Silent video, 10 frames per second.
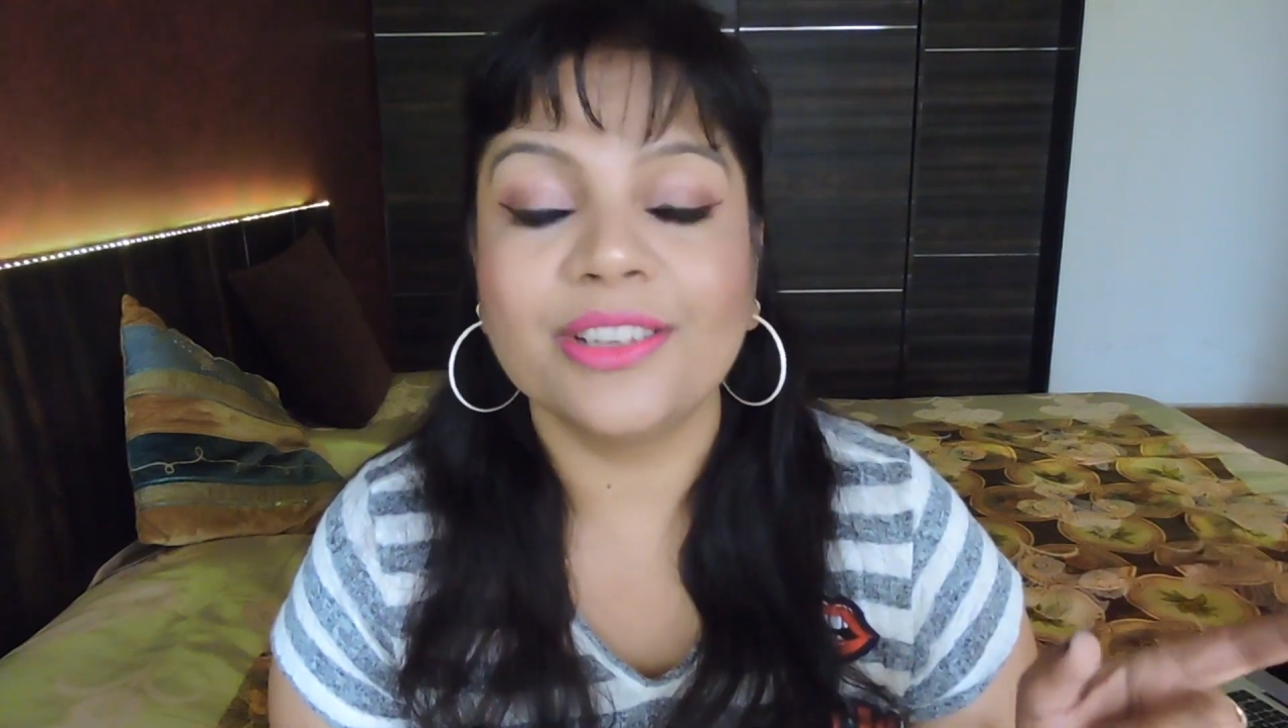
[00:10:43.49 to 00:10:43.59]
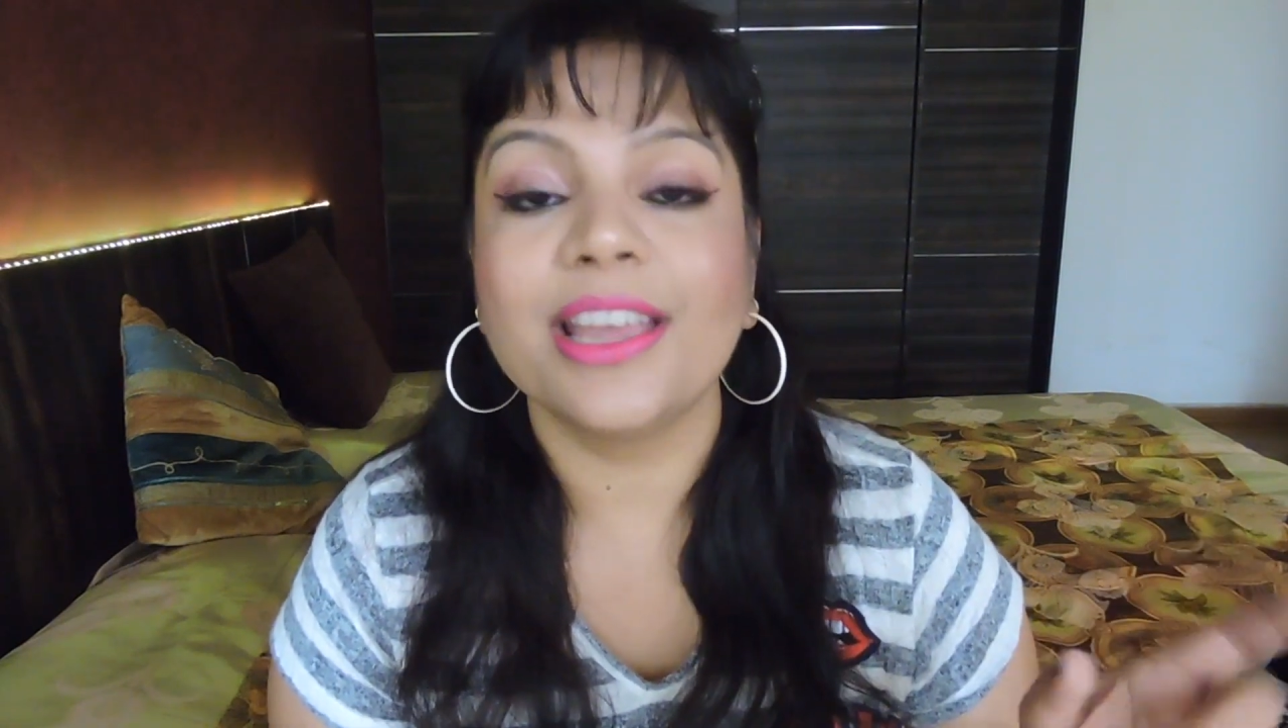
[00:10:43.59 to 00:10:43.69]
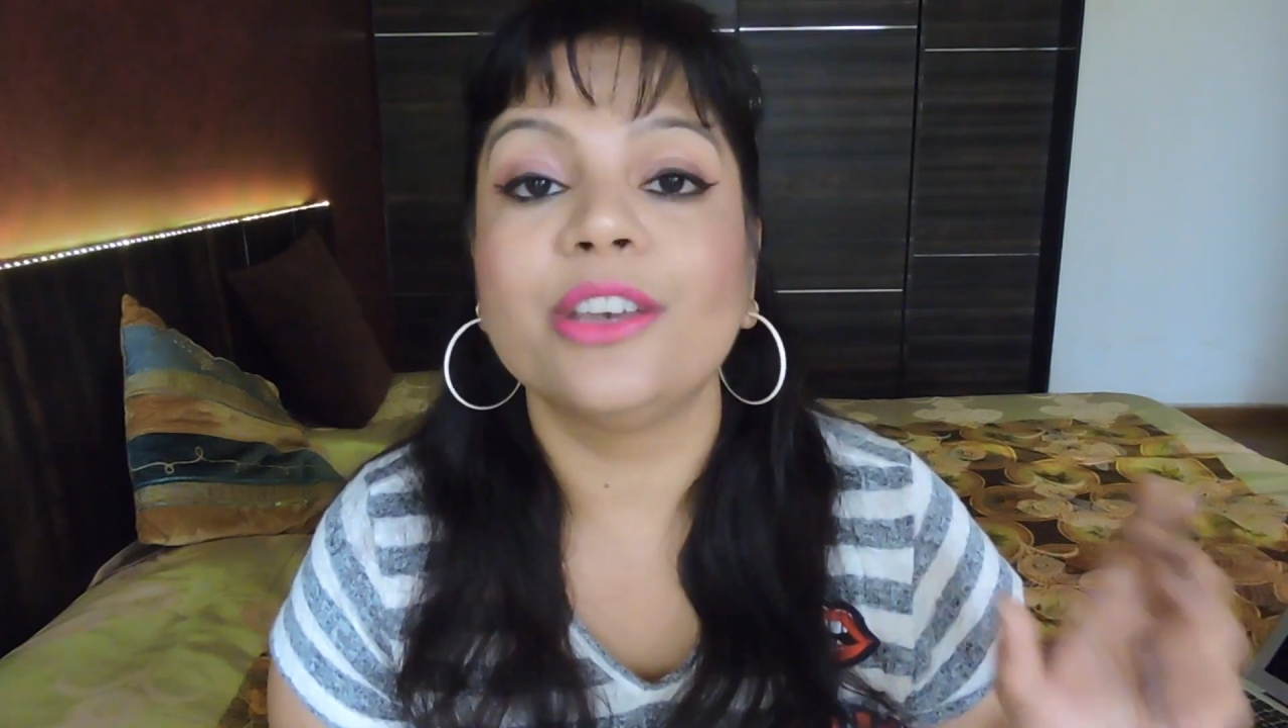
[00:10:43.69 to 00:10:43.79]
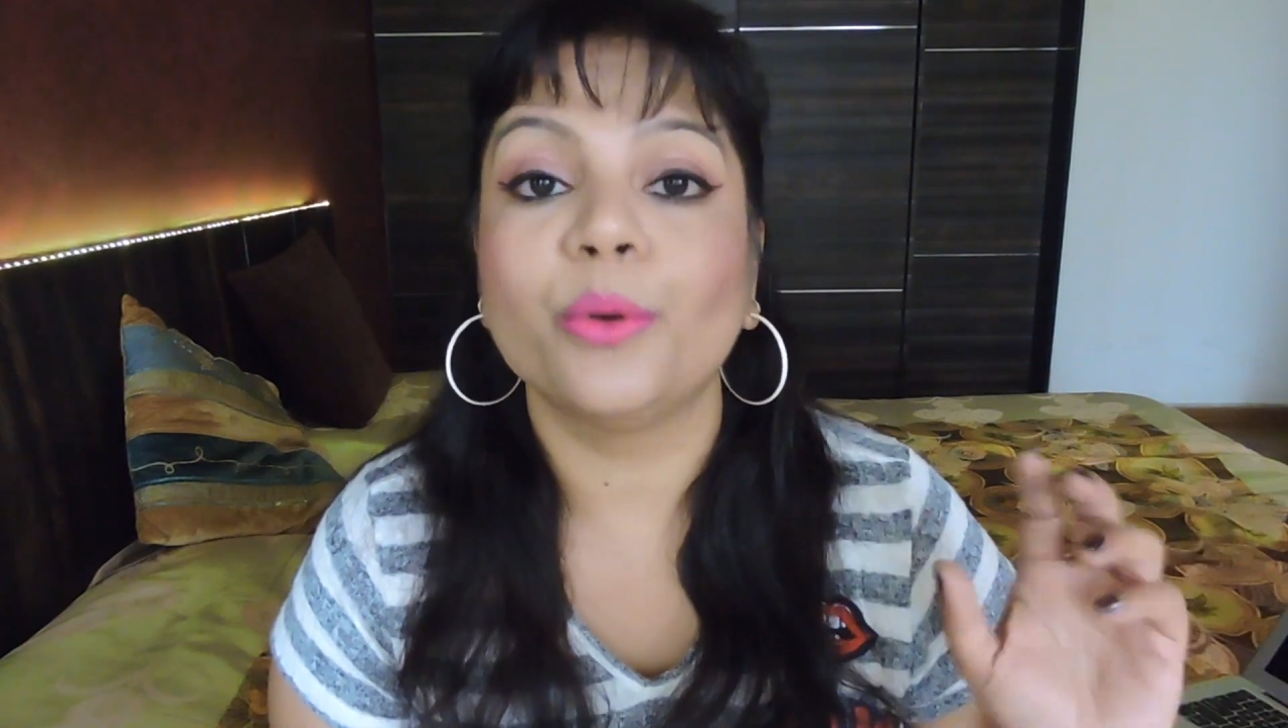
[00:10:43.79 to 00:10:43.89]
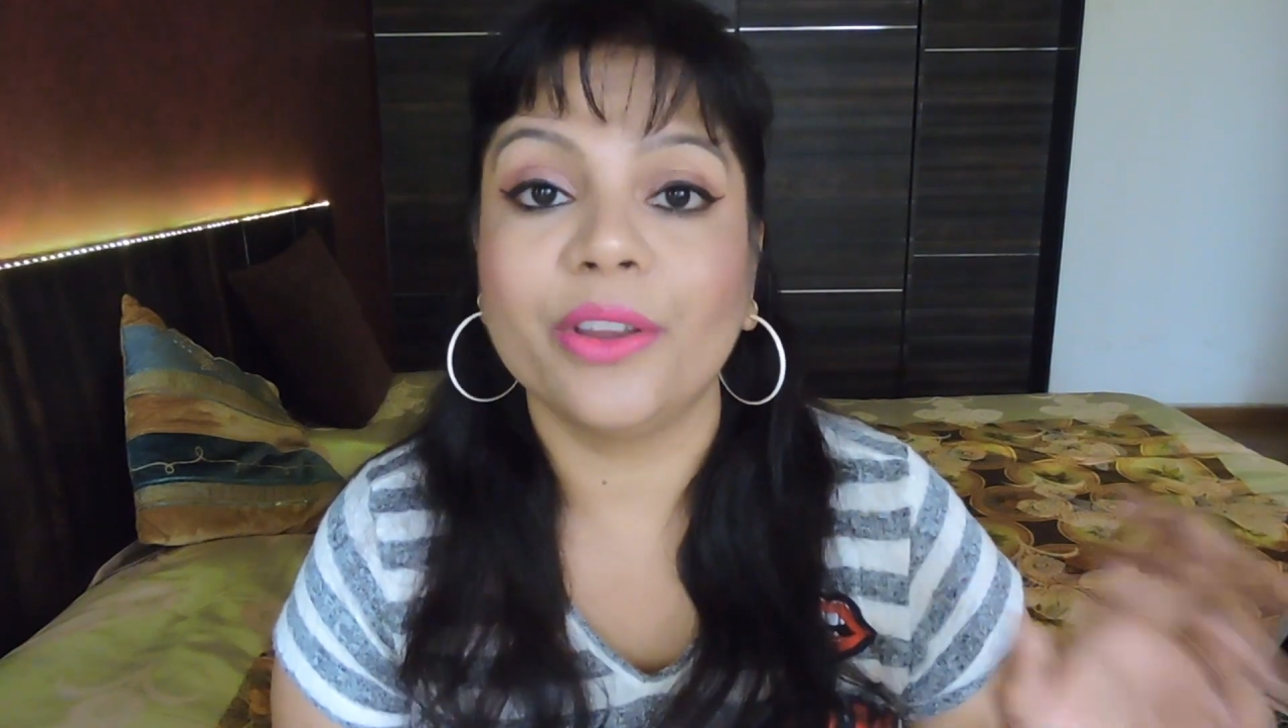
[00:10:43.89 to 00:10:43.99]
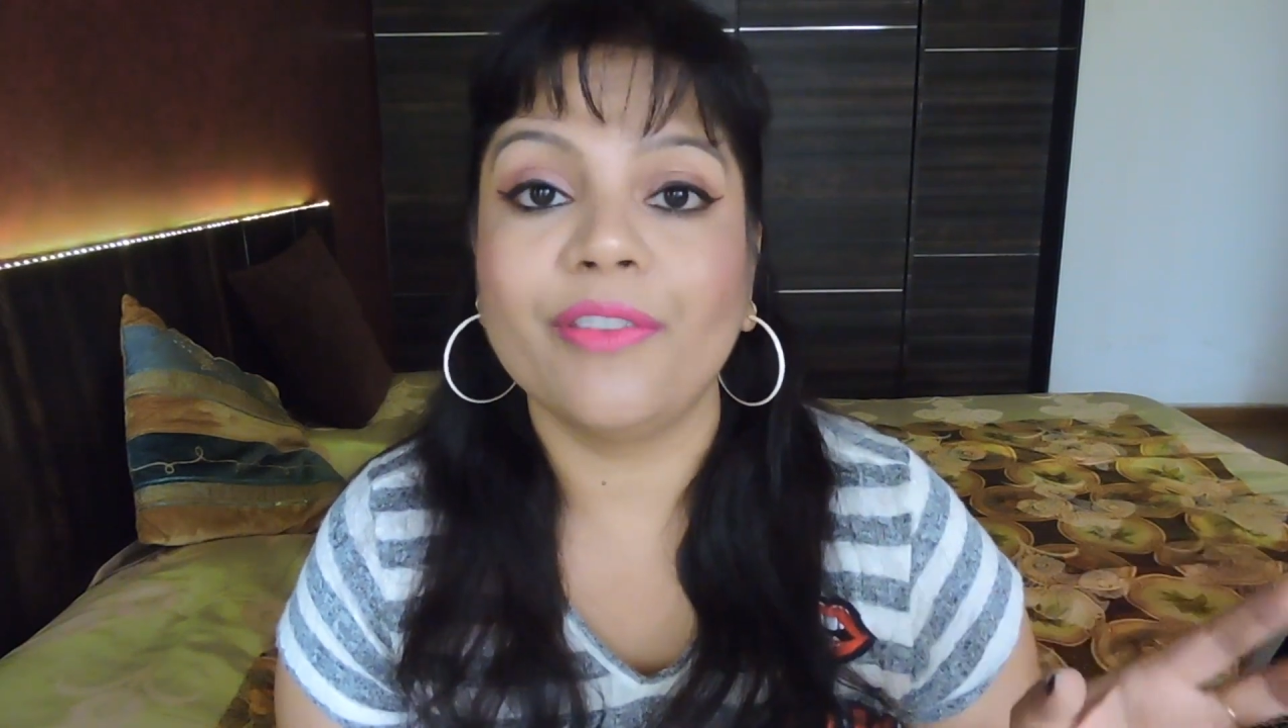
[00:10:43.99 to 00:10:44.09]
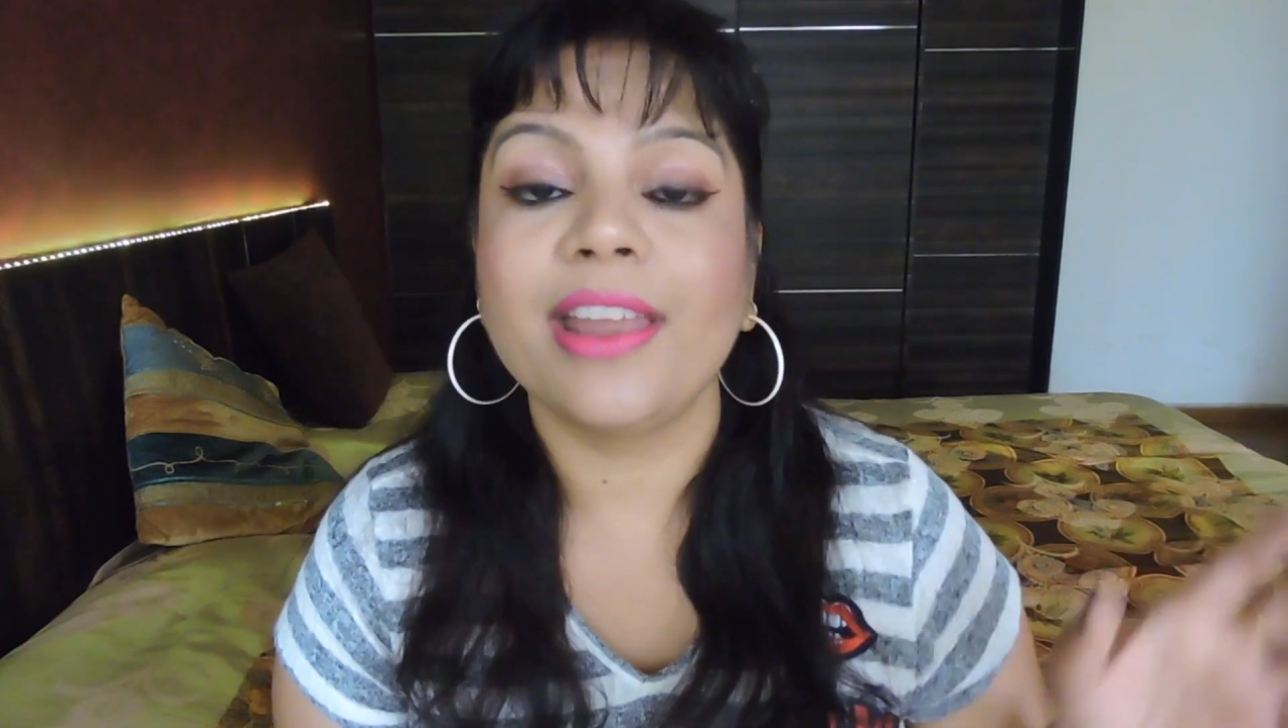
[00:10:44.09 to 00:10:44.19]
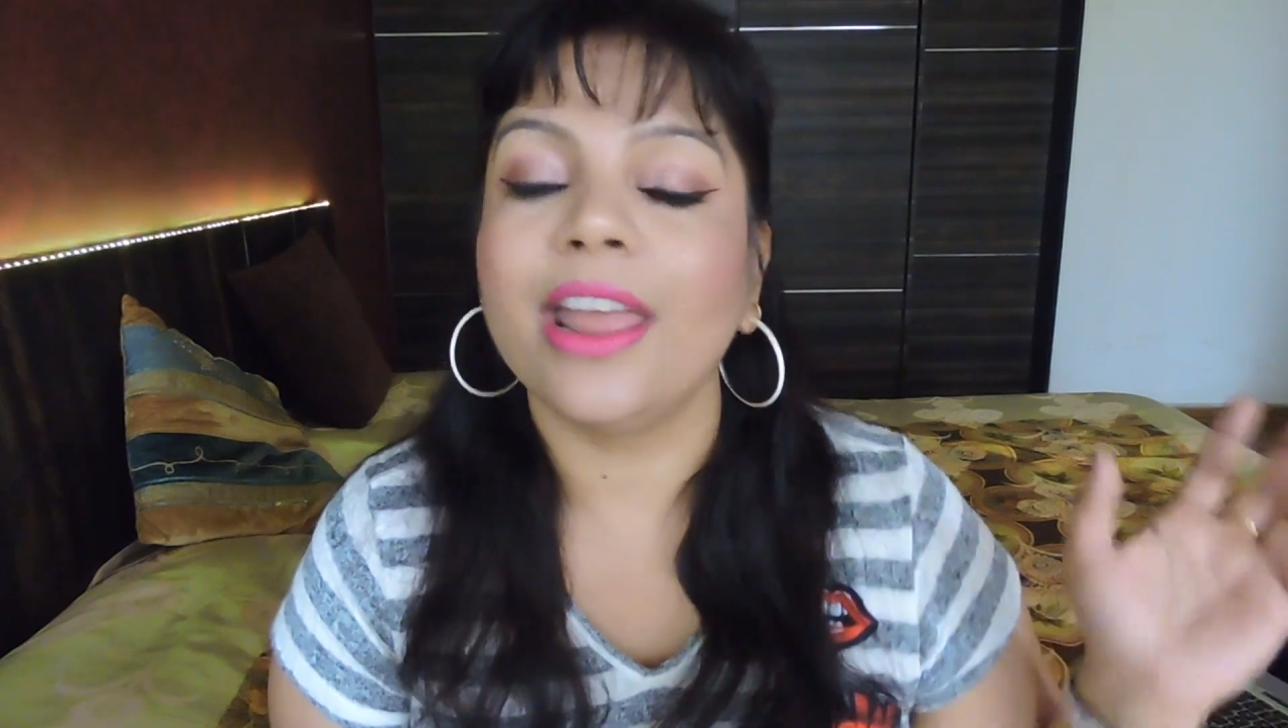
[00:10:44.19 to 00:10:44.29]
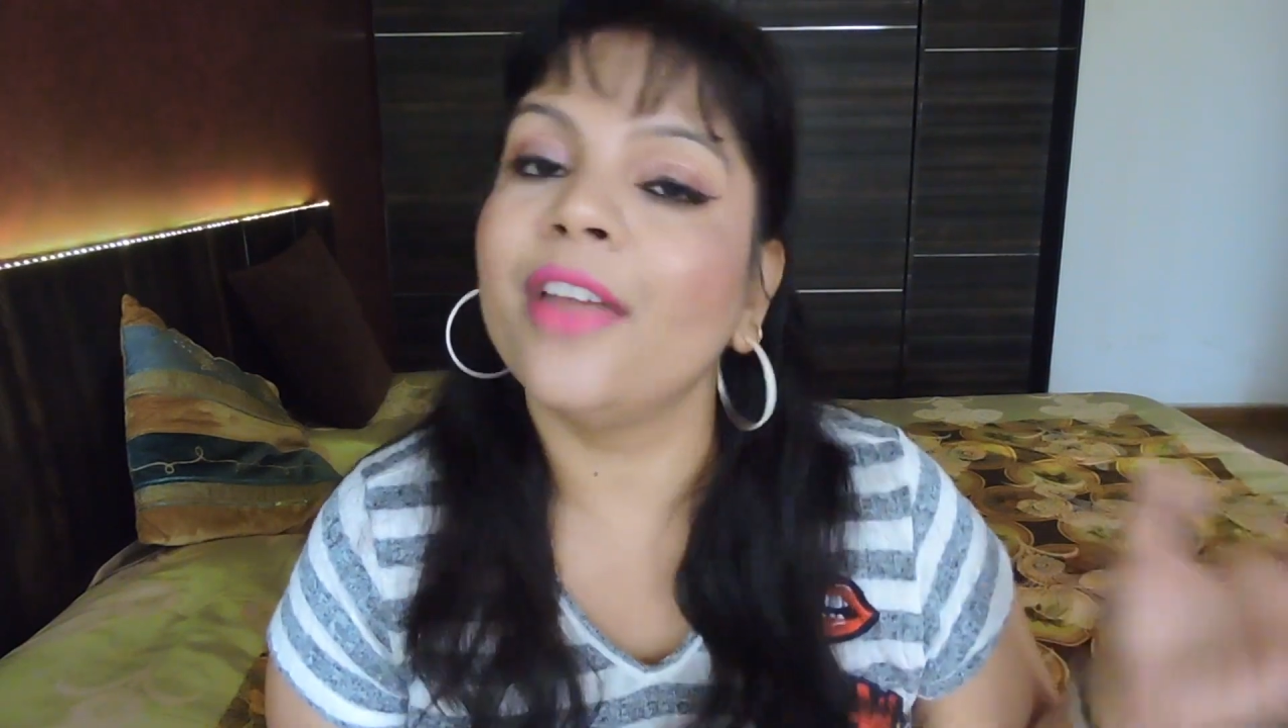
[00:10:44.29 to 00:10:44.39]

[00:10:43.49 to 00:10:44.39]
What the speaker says: get notified